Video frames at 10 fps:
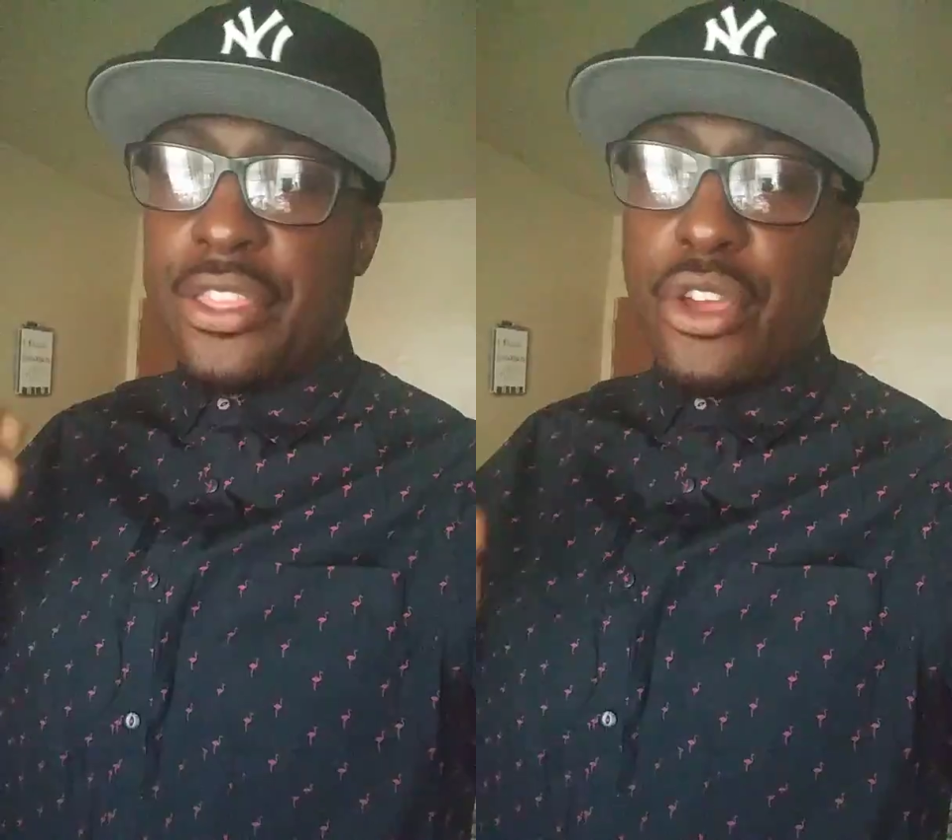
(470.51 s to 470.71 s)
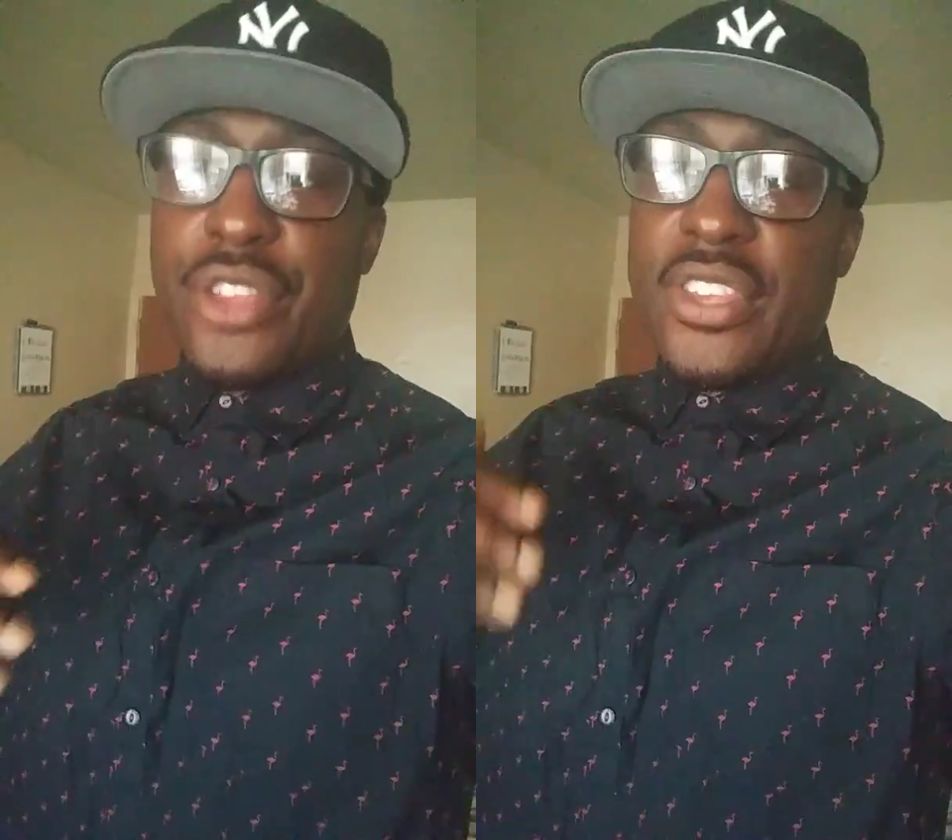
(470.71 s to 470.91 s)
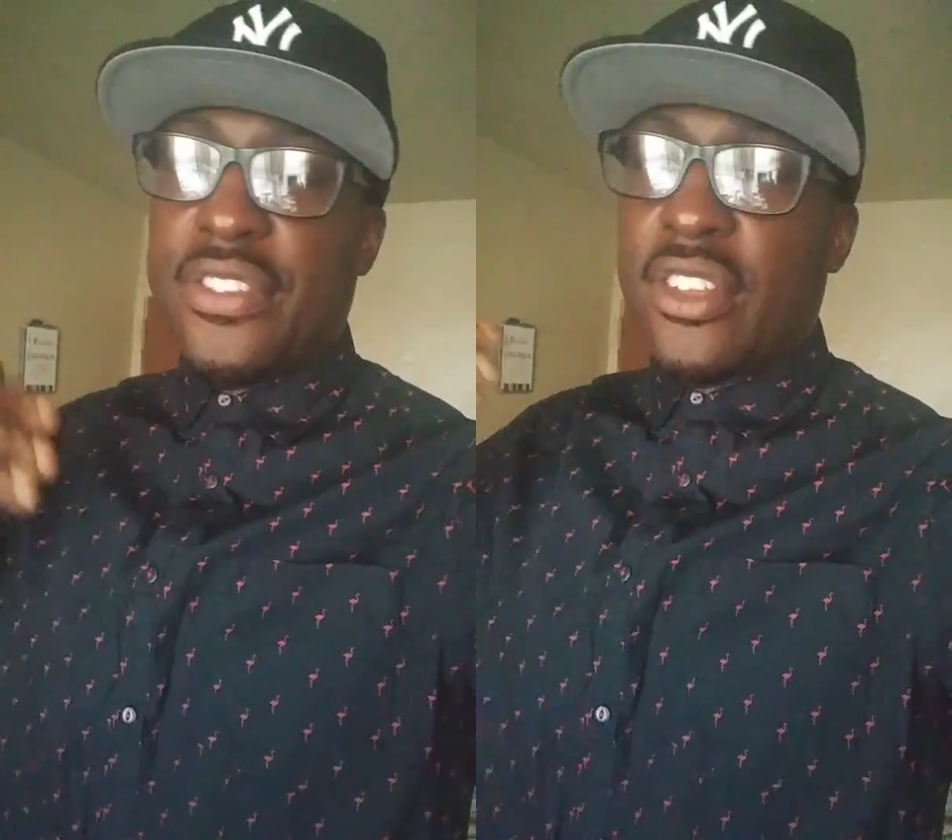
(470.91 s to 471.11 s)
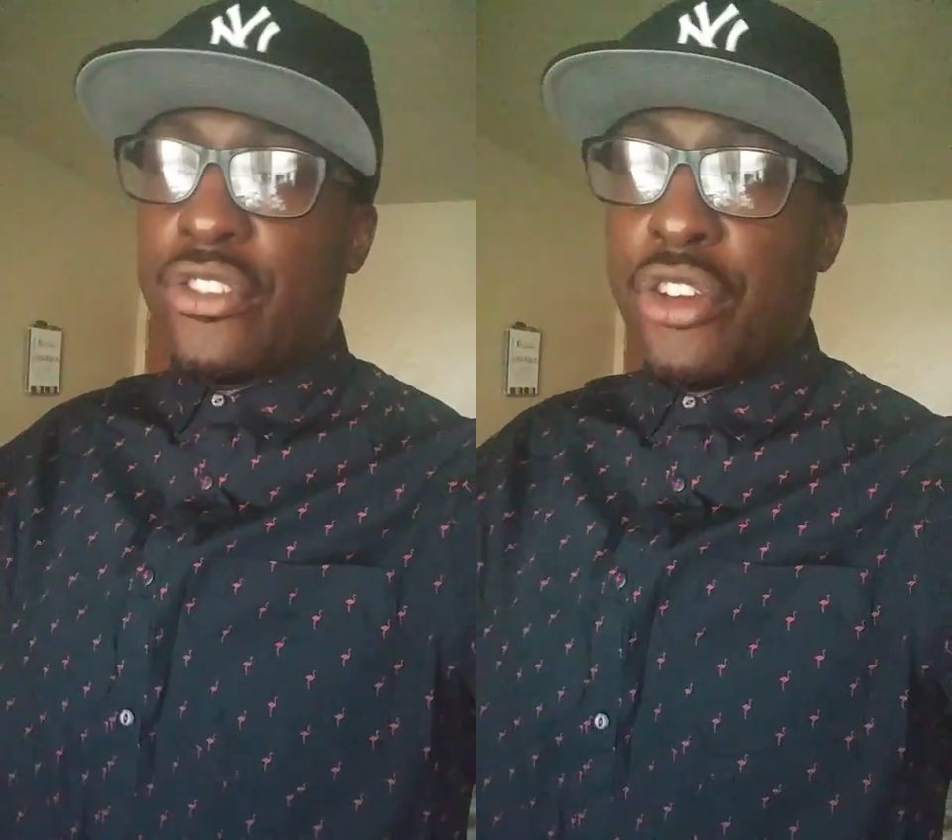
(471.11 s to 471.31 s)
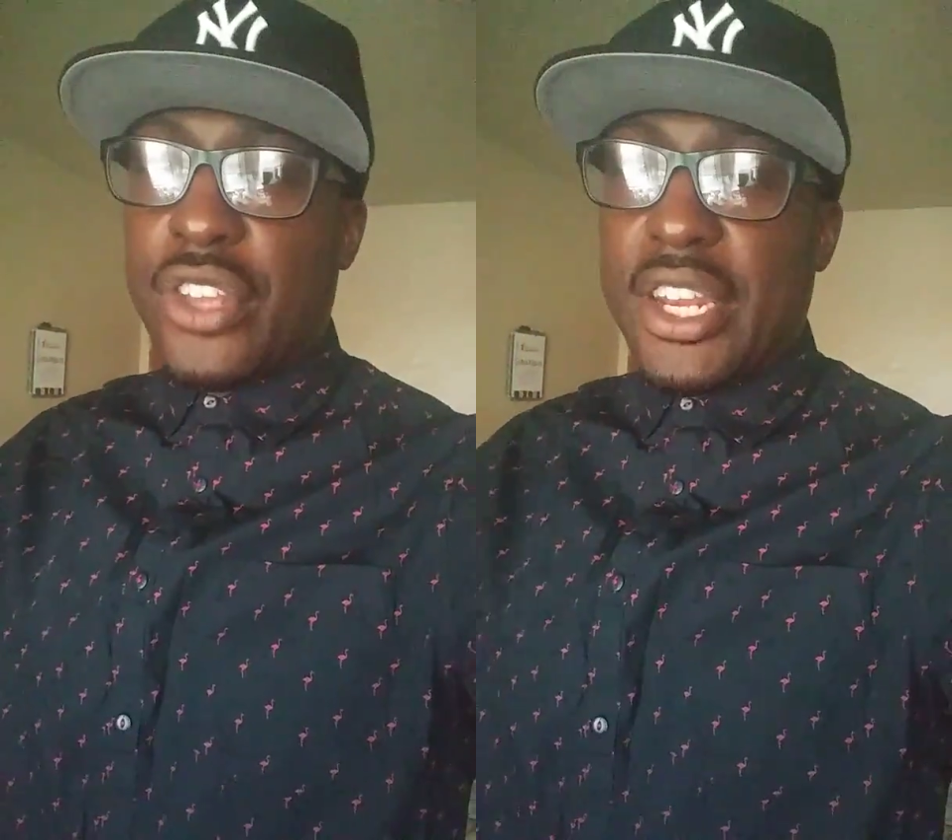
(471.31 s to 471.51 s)
30 cents is going
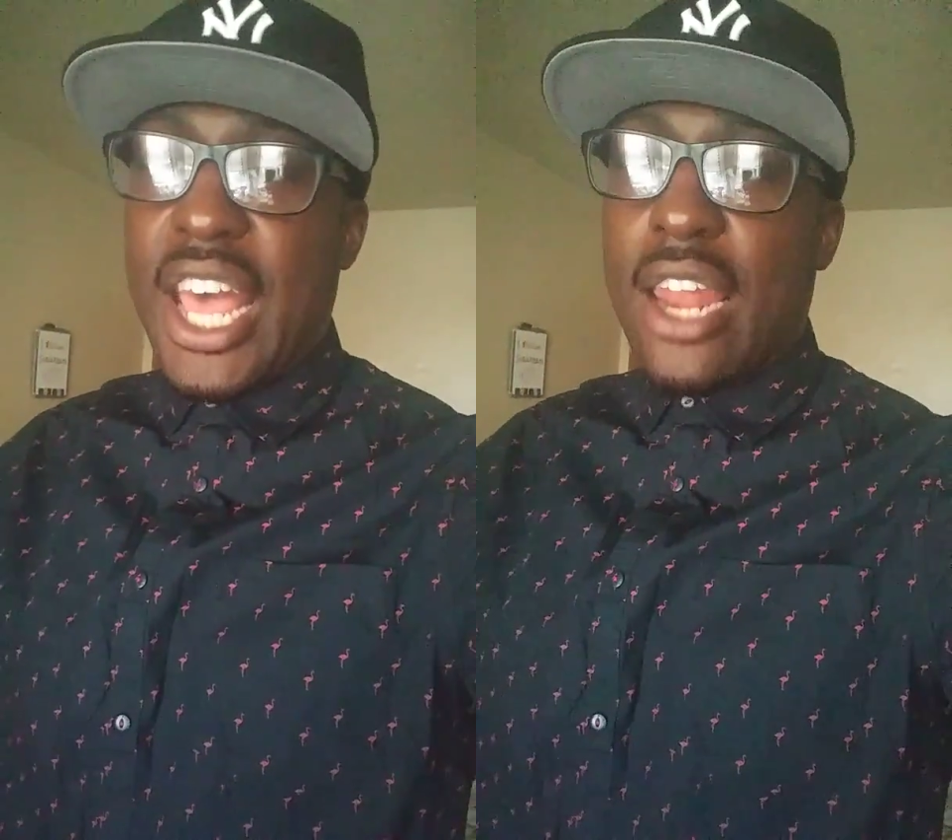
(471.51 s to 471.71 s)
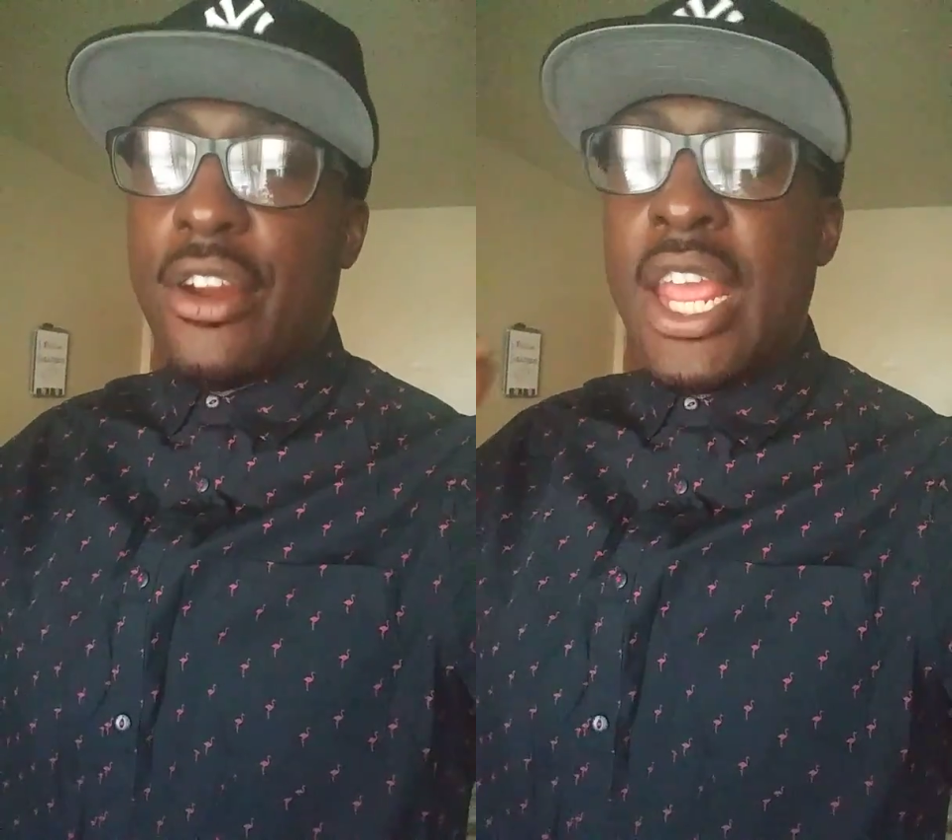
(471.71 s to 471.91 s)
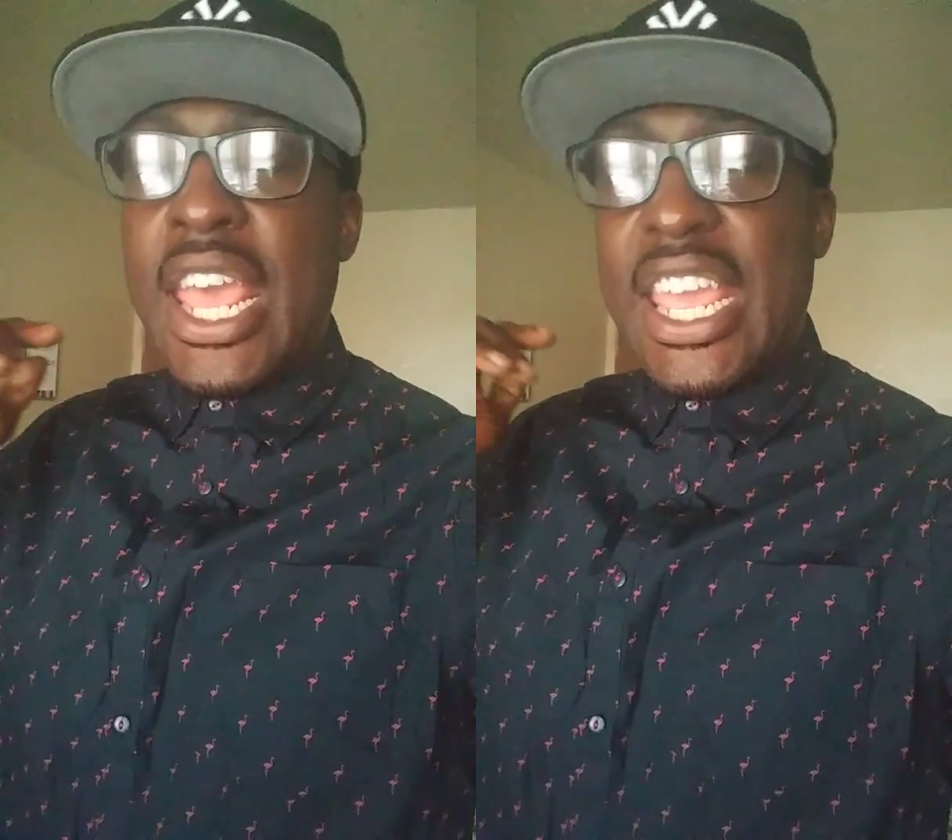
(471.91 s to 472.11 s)
to turn to $1.